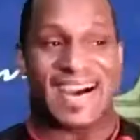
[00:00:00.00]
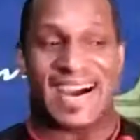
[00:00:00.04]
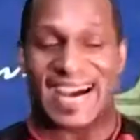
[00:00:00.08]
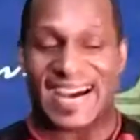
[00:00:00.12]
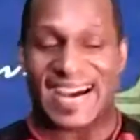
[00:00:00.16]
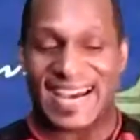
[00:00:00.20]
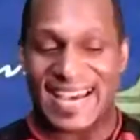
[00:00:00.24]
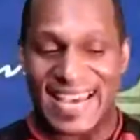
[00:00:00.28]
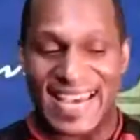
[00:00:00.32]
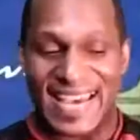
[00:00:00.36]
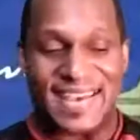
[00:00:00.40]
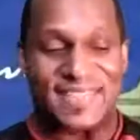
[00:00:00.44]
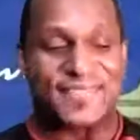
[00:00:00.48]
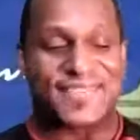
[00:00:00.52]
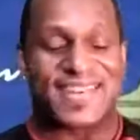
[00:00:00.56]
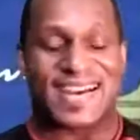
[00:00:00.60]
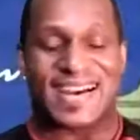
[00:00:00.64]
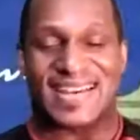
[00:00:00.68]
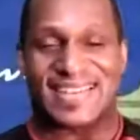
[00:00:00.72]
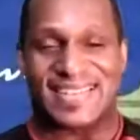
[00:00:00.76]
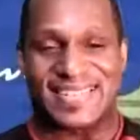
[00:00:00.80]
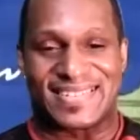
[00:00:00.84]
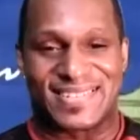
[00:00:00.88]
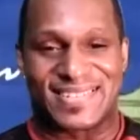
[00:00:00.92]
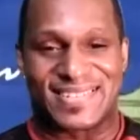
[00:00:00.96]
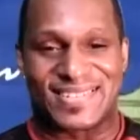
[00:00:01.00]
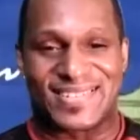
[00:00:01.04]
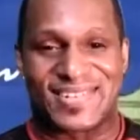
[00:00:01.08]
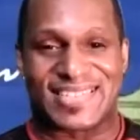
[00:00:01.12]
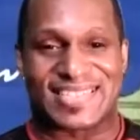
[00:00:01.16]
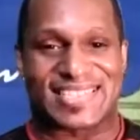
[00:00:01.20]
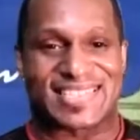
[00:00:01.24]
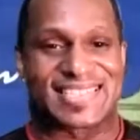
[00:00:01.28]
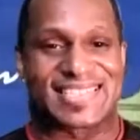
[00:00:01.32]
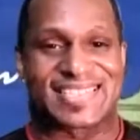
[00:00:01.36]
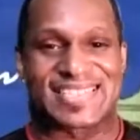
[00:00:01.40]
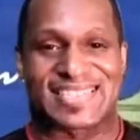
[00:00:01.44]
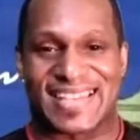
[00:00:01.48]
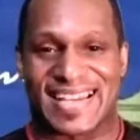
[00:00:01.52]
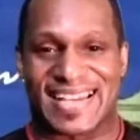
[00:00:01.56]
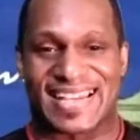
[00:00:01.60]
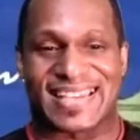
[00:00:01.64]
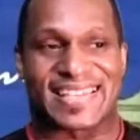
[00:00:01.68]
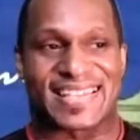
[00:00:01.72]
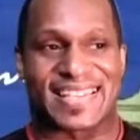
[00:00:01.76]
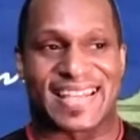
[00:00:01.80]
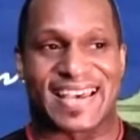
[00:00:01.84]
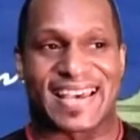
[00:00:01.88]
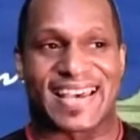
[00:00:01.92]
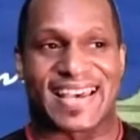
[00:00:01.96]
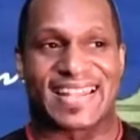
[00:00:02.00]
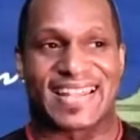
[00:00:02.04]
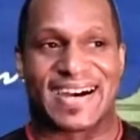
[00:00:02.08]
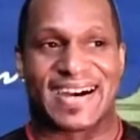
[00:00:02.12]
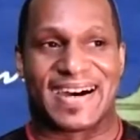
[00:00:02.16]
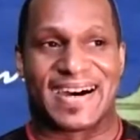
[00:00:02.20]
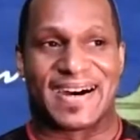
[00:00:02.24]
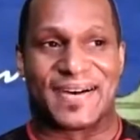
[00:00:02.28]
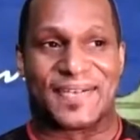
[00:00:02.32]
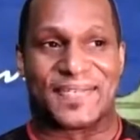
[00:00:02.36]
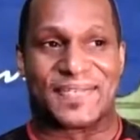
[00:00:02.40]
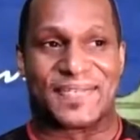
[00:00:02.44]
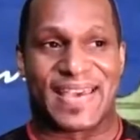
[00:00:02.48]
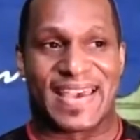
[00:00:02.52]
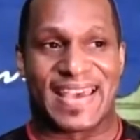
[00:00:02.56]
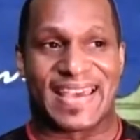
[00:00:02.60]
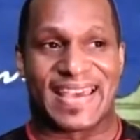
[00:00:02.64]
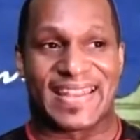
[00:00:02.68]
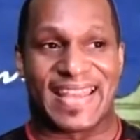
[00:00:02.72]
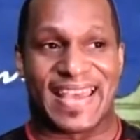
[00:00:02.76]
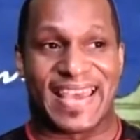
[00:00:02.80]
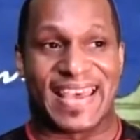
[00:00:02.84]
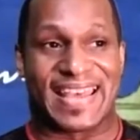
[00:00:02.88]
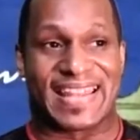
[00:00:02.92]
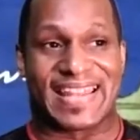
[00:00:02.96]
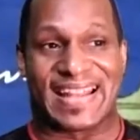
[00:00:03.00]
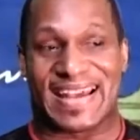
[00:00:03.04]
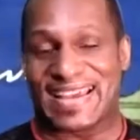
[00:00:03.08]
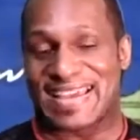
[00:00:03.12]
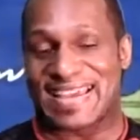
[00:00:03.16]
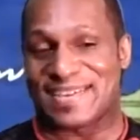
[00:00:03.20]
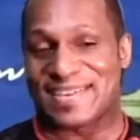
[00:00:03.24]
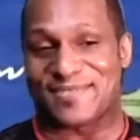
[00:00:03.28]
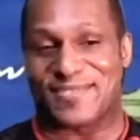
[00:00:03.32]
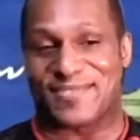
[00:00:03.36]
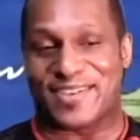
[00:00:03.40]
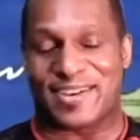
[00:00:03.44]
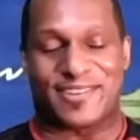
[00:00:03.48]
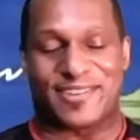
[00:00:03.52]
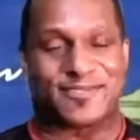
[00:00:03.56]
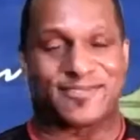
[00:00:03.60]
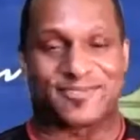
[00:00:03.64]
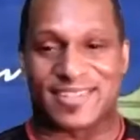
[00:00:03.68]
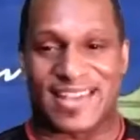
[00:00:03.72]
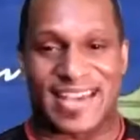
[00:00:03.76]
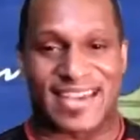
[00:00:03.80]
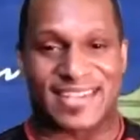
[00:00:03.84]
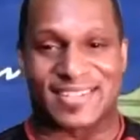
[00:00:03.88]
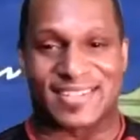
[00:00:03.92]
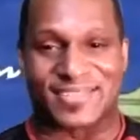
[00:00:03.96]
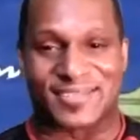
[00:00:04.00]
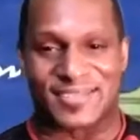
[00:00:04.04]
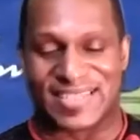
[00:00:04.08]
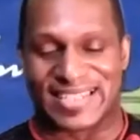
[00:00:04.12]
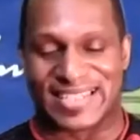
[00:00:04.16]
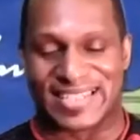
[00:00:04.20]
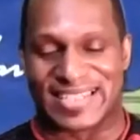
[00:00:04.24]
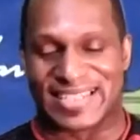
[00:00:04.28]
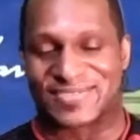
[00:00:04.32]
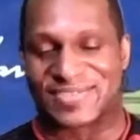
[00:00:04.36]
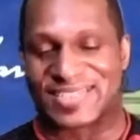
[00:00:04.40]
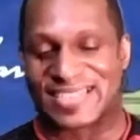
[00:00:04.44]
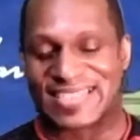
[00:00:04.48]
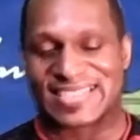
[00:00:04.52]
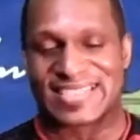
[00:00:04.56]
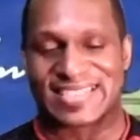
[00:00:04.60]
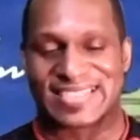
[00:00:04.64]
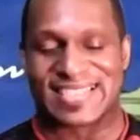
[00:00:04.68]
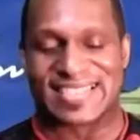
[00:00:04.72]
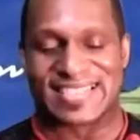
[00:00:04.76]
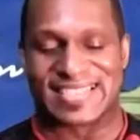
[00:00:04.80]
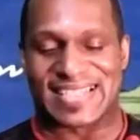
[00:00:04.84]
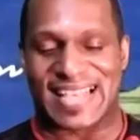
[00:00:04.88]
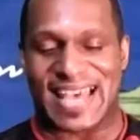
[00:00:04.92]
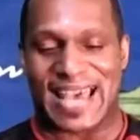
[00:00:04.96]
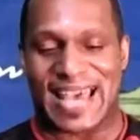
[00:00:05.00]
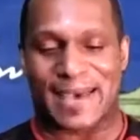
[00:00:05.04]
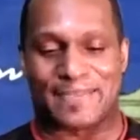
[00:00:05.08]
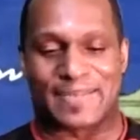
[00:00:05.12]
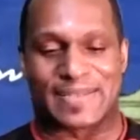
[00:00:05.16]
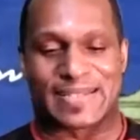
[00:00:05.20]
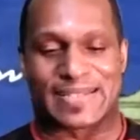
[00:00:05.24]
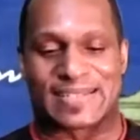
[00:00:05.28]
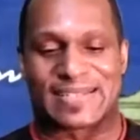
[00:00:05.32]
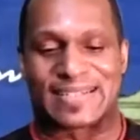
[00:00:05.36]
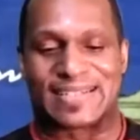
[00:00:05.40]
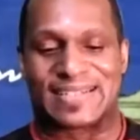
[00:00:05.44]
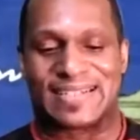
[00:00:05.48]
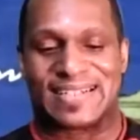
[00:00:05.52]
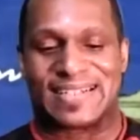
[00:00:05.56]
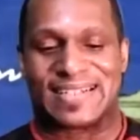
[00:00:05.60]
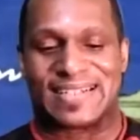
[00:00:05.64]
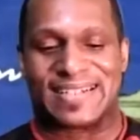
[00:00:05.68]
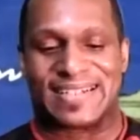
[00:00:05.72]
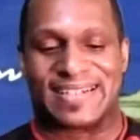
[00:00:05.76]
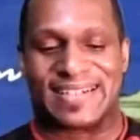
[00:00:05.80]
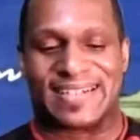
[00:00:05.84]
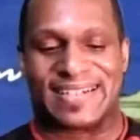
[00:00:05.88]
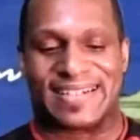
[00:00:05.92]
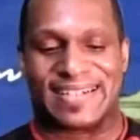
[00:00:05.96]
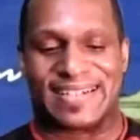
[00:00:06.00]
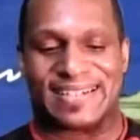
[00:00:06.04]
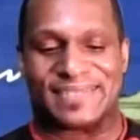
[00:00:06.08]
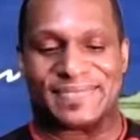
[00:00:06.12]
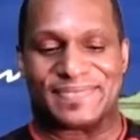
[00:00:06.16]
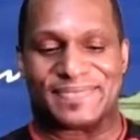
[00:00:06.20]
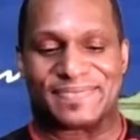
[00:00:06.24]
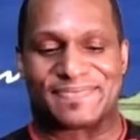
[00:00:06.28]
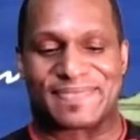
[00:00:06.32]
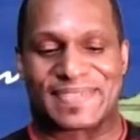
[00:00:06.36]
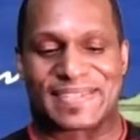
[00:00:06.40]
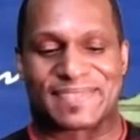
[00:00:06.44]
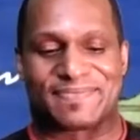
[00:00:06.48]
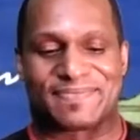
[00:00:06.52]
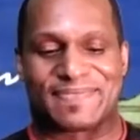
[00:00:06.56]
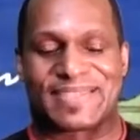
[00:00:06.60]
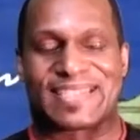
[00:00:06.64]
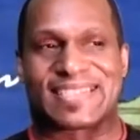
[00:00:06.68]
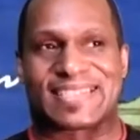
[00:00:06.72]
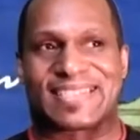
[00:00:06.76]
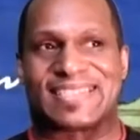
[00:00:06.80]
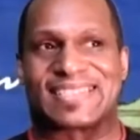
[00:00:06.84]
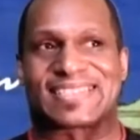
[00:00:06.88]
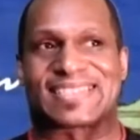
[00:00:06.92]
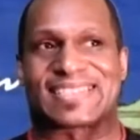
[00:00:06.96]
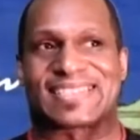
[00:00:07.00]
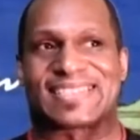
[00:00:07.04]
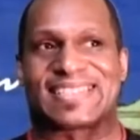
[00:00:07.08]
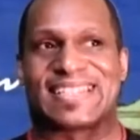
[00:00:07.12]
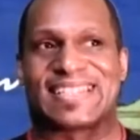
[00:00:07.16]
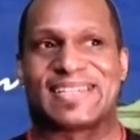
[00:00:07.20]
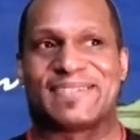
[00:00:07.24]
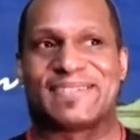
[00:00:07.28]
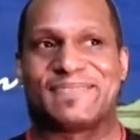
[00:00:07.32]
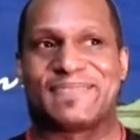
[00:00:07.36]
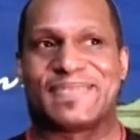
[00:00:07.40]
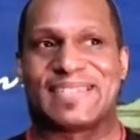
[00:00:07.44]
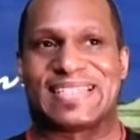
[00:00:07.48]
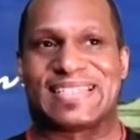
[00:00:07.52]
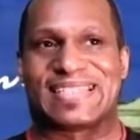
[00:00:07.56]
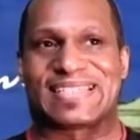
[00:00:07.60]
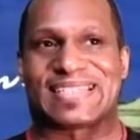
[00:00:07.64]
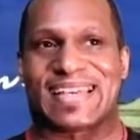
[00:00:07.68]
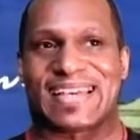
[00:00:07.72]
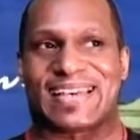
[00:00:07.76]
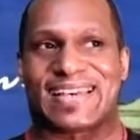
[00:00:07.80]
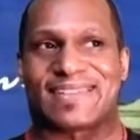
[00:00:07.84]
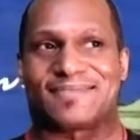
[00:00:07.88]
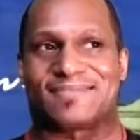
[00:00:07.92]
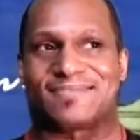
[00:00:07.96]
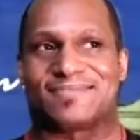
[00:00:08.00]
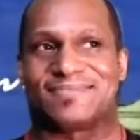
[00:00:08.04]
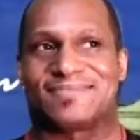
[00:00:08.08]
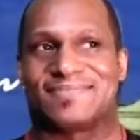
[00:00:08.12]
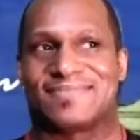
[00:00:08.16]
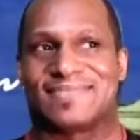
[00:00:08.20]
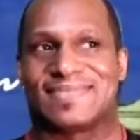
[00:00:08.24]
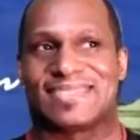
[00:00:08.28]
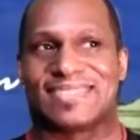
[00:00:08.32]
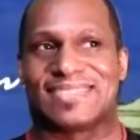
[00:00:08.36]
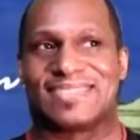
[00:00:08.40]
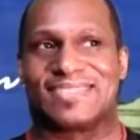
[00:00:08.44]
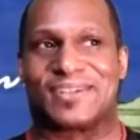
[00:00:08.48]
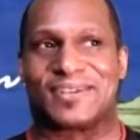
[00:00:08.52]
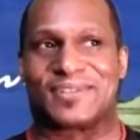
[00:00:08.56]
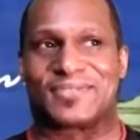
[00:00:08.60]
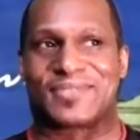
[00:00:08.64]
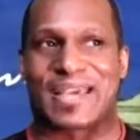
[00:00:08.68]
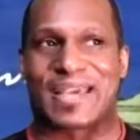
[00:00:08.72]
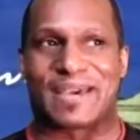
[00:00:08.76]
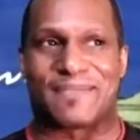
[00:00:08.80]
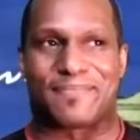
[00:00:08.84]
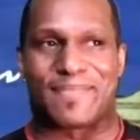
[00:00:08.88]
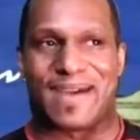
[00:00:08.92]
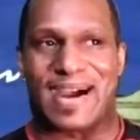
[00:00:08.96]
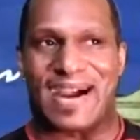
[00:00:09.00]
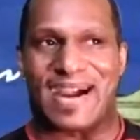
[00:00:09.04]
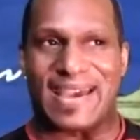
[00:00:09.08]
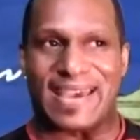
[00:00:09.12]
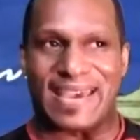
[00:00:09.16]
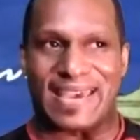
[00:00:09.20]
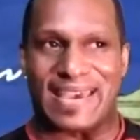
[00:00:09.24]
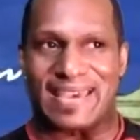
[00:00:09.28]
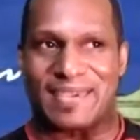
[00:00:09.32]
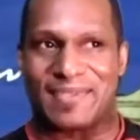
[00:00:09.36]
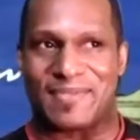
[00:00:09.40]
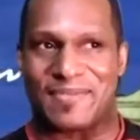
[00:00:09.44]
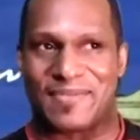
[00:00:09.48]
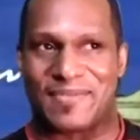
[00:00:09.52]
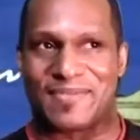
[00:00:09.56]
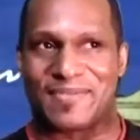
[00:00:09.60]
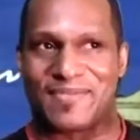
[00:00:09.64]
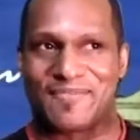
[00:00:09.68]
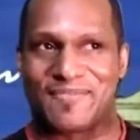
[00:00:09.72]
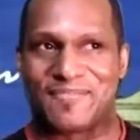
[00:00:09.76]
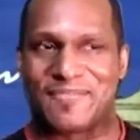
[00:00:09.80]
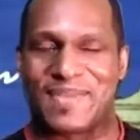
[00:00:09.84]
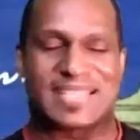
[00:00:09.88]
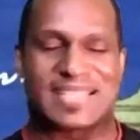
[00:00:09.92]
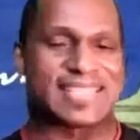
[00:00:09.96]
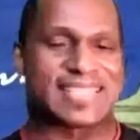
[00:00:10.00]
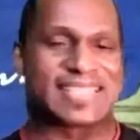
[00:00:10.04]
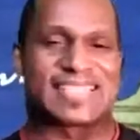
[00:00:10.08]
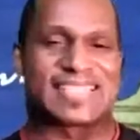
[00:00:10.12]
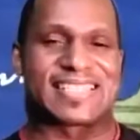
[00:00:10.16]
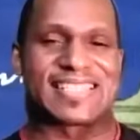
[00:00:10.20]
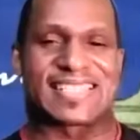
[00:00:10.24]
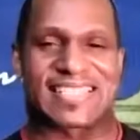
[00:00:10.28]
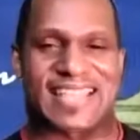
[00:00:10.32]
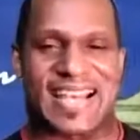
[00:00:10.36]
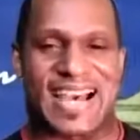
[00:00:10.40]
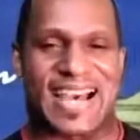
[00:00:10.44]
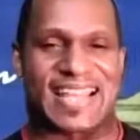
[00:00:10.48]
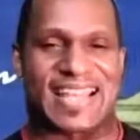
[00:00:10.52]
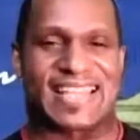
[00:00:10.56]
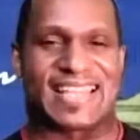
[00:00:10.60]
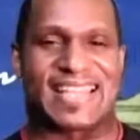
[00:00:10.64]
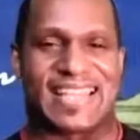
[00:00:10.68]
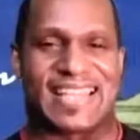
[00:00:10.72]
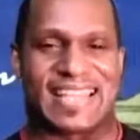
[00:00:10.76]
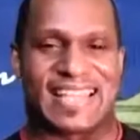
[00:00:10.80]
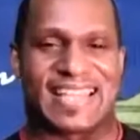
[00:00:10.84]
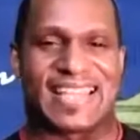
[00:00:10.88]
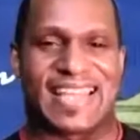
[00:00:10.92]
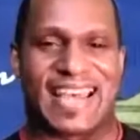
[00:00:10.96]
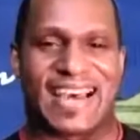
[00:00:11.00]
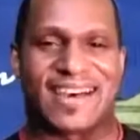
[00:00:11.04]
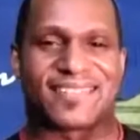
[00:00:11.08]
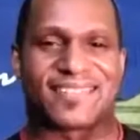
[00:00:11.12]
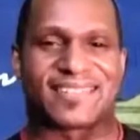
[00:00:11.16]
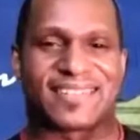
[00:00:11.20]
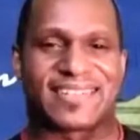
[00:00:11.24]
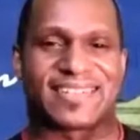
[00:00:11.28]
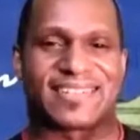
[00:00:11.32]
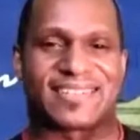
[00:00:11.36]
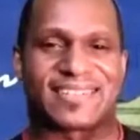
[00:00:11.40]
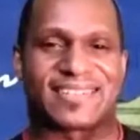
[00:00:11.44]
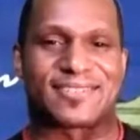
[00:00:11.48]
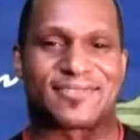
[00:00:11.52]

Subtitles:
I have gotten questions like that, and I get very flattered when it does happen, because it means that that my message is kind of getting out there.